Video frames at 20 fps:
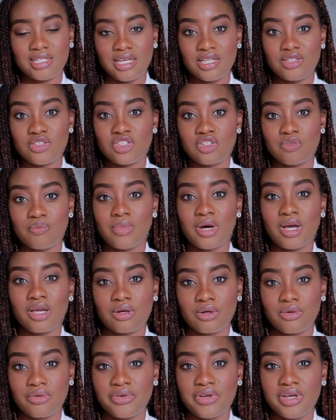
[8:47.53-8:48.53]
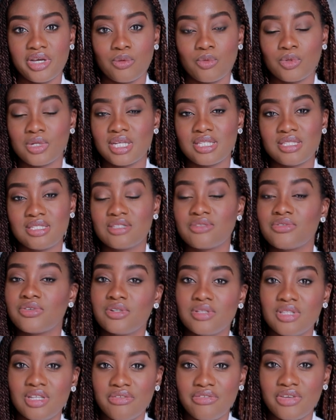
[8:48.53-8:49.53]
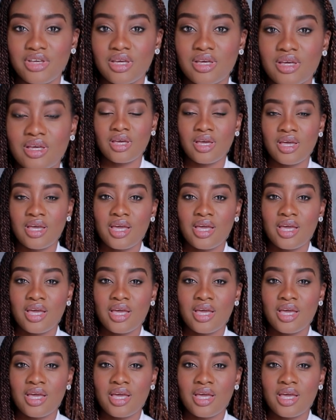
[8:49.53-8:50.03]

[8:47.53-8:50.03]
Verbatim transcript: into my career, what I did for a living.